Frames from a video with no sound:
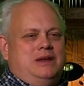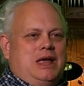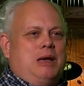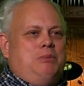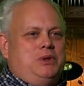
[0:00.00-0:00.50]
in
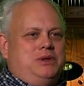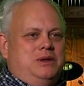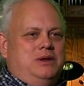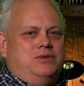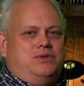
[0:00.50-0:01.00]

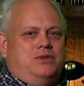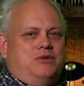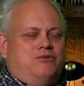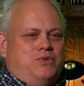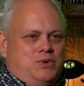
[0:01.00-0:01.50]
Appleton is the
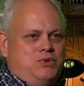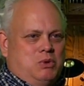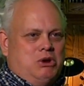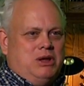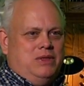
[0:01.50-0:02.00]
first
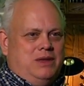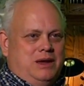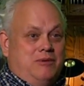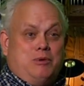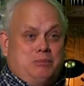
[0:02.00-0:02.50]
organ that I
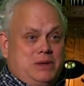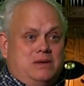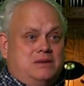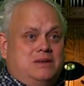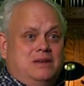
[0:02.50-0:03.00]
ever
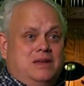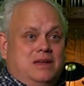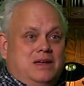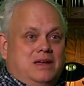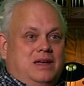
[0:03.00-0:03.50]
built.
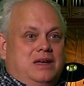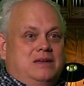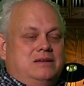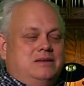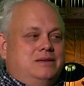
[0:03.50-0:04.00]

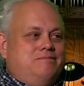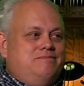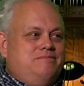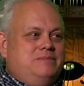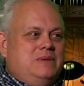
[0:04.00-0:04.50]
And um,
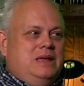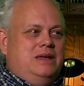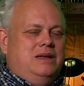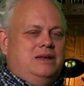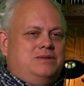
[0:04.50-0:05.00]

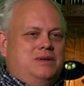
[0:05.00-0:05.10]
it's